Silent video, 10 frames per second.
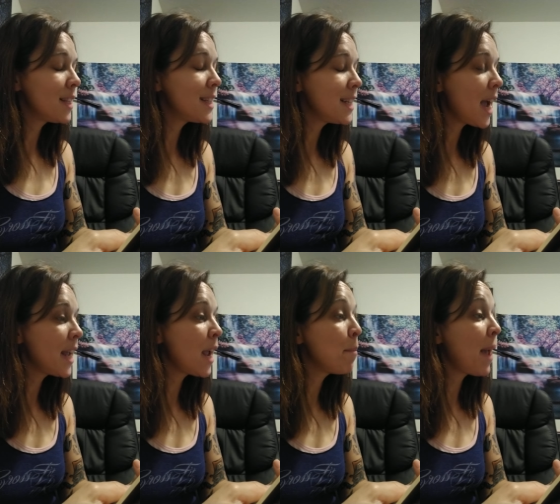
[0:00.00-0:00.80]
the
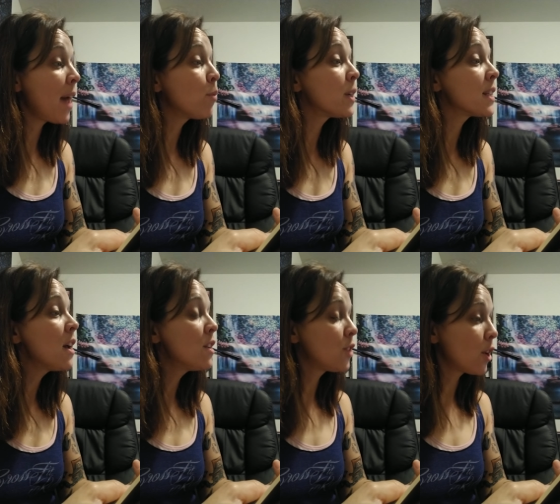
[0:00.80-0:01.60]
CIA man was
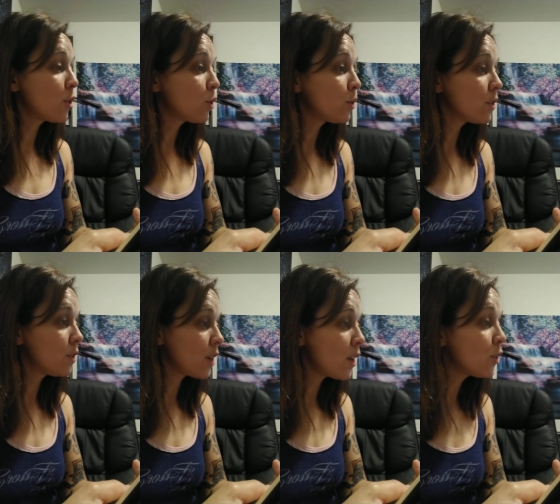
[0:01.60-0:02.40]
Donald
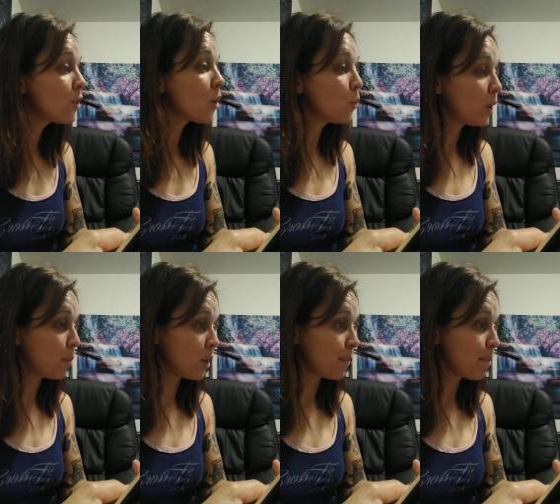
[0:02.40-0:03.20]
Donald
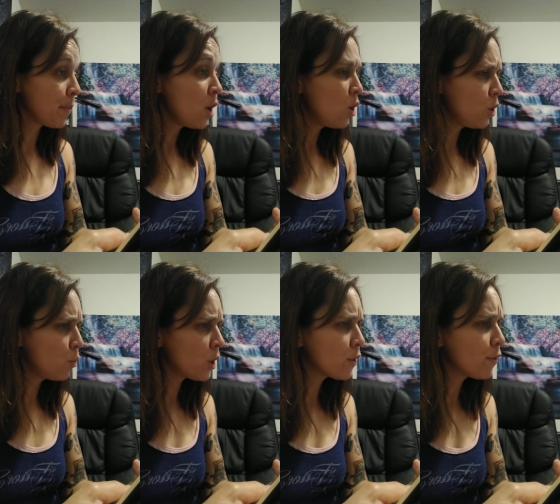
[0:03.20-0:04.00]
Wilber, who had
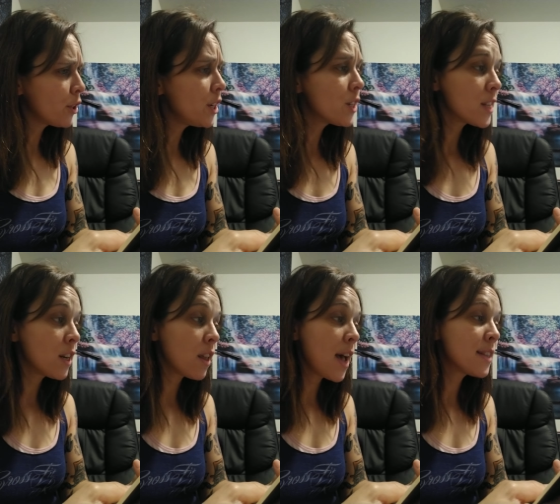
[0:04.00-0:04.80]
worked for years
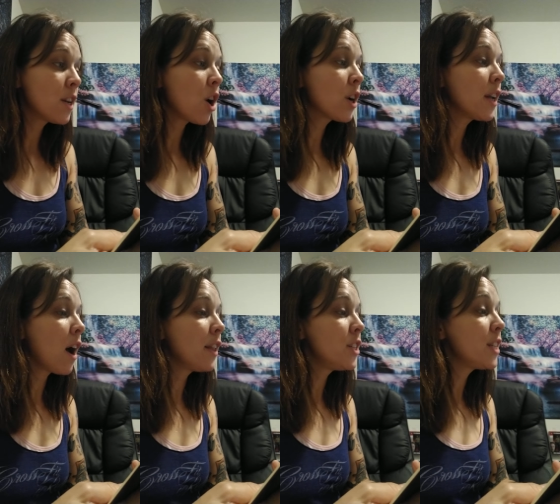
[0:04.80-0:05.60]
as an
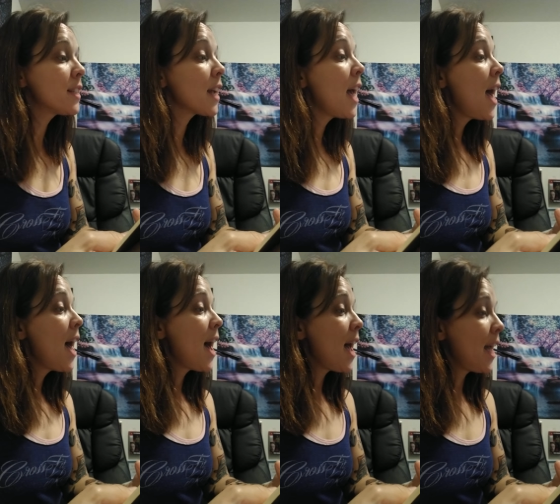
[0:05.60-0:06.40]
archaeologist
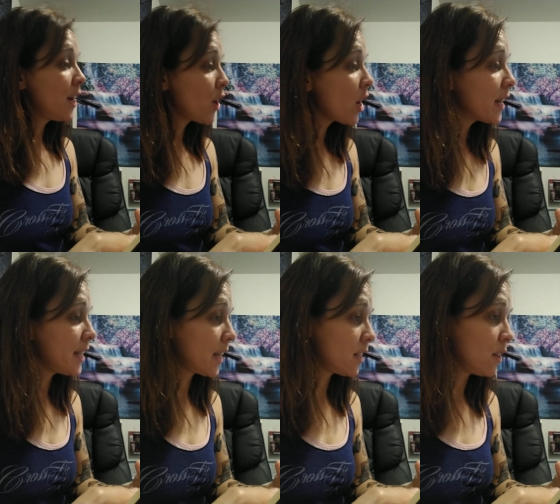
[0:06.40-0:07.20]
and an
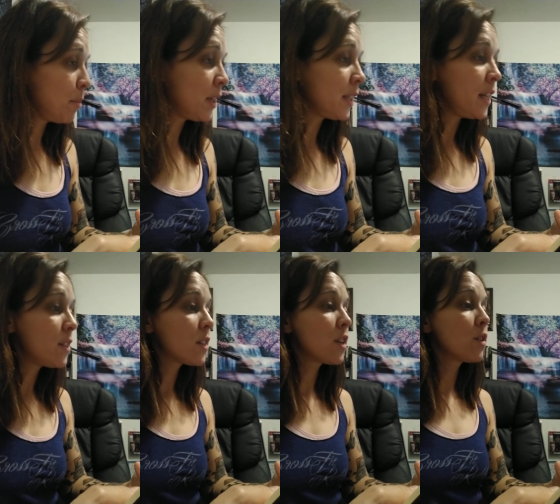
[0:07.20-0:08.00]
architect in the Middle
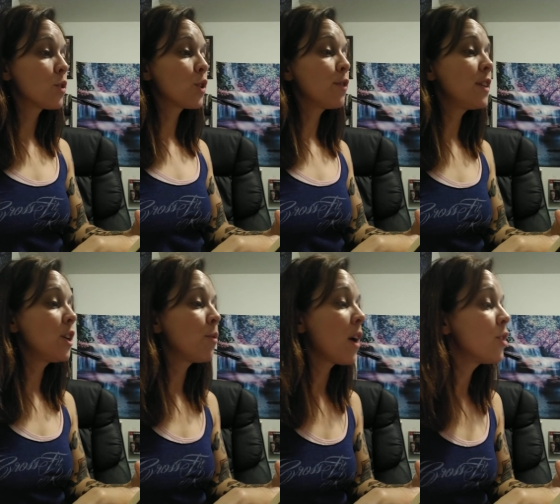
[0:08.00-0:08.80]
East, served in
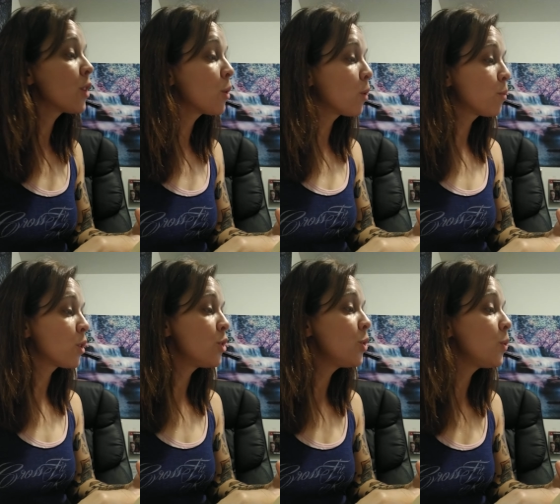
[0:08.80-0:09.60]
Iran during World
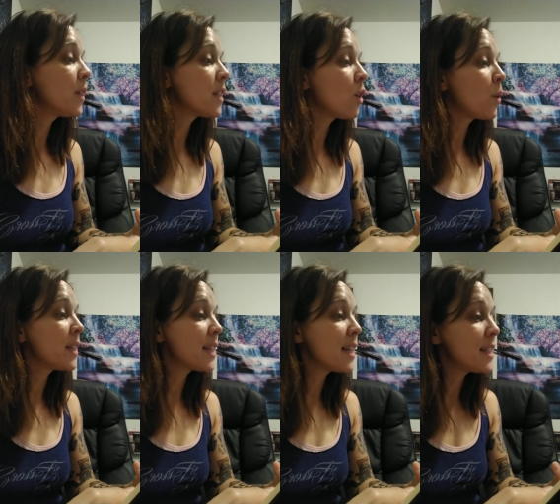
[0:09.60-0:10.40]
War II as an
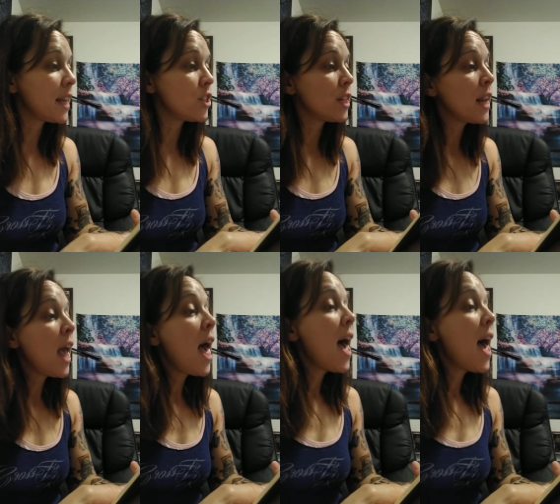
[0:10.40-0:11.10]
OSS agent,